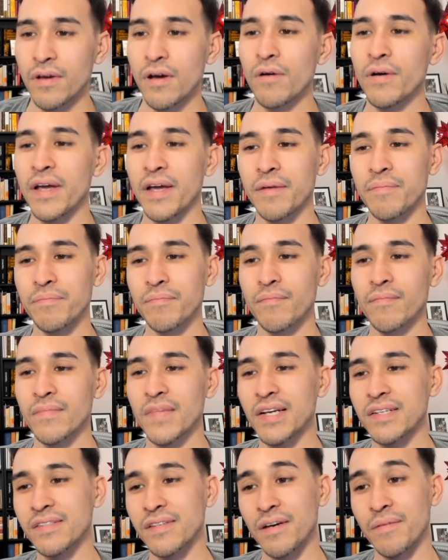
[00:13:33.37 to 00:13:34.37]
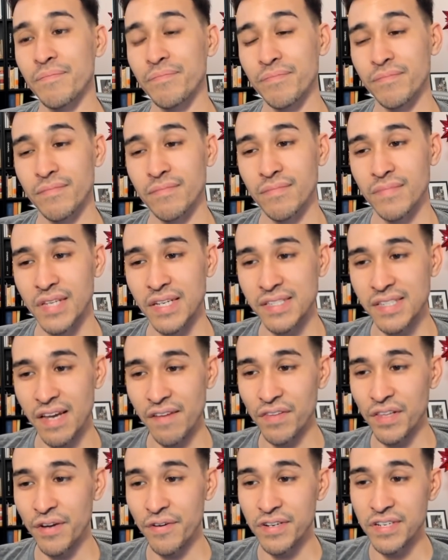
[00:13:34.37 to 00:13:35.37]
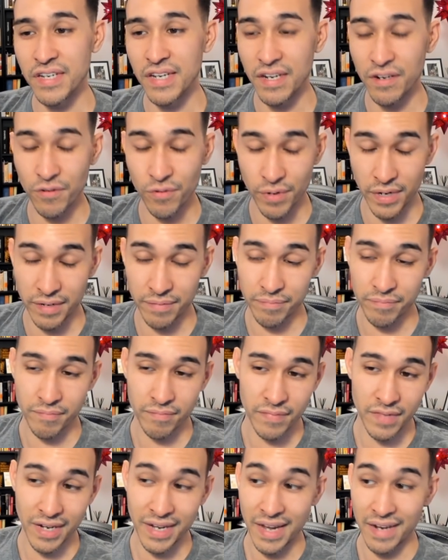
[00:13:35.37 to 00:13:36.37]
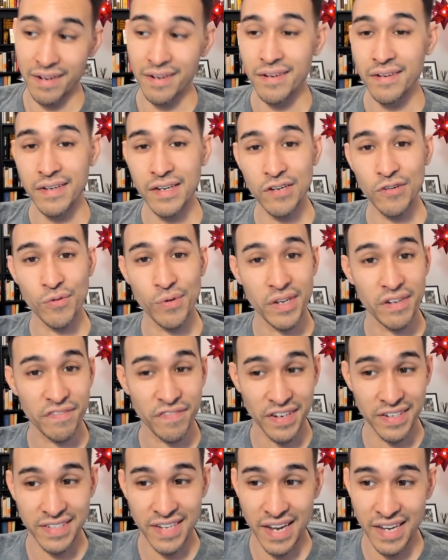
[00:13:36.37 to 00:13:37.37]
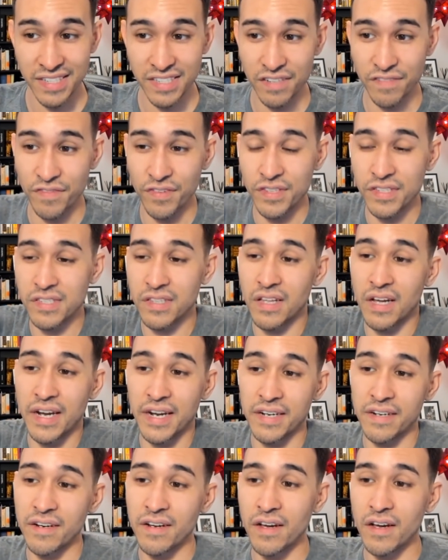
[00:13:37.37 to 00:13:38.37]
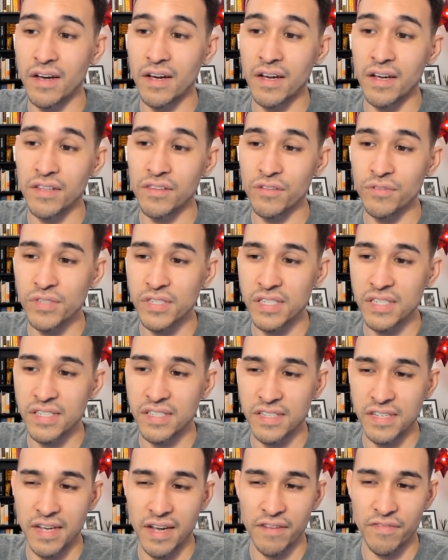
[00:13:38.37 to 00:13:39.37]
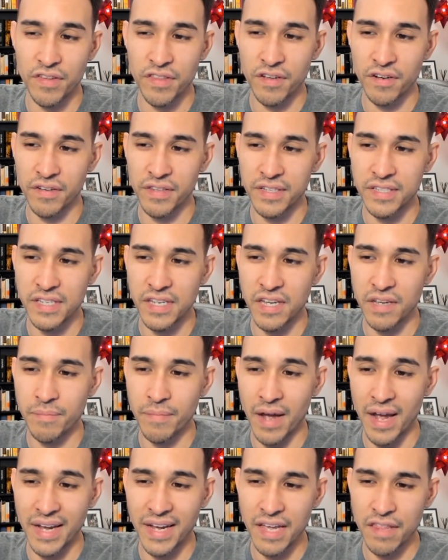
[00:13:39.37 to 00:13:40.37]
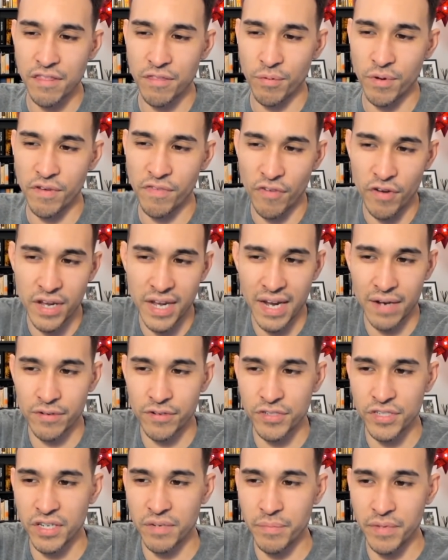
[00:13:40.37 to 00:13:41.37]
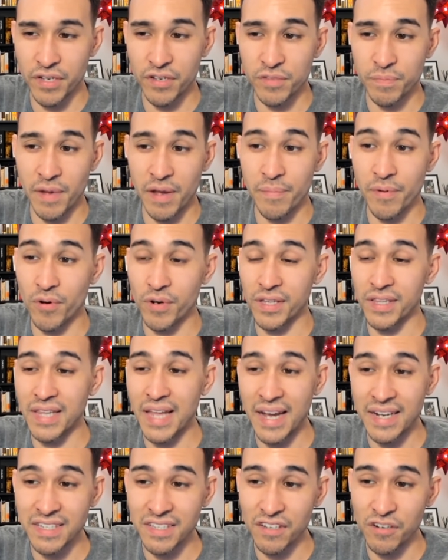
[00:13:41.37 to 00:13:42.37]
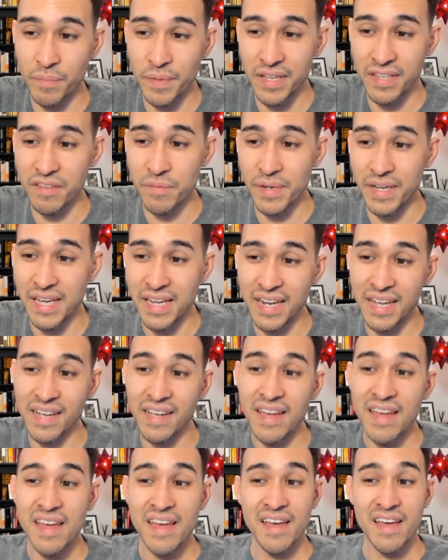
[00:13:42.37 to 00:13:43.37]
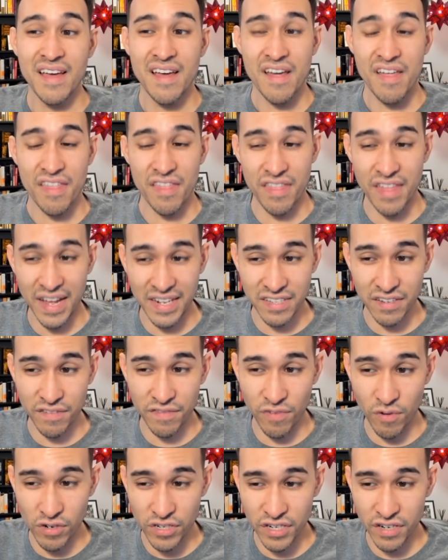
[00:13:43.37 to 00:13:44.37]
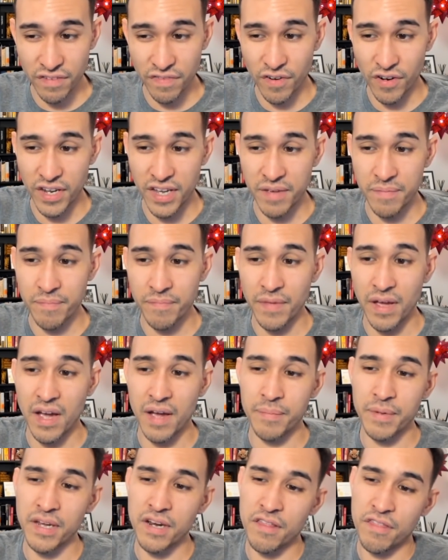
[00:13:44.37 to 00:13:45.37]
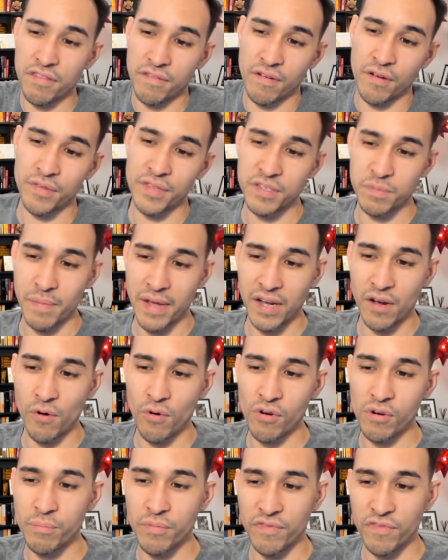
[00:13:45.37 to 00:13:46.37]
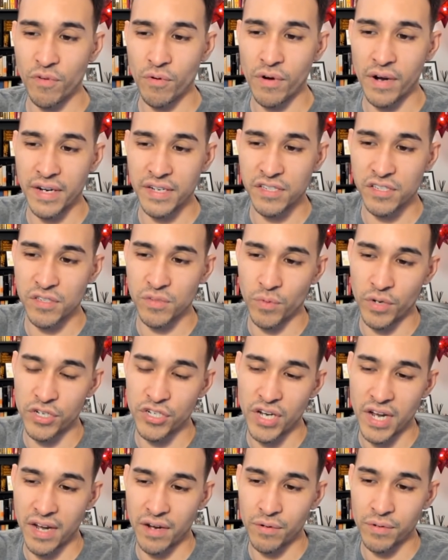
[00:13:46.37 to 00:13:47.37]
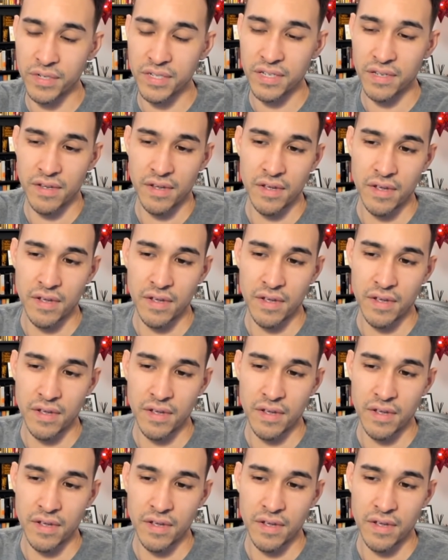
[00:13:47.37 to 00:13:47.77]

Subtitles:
Okay, next up. Escavalier into Nidoqueen. Again, Nidoqueen, fantastic for this line. Loses to everything on the team. I get 3 free counters in because my opponent lagged a little bit in the beginning. That's unfortunate for him. I'm going to throw this Mega Horn before I switch out.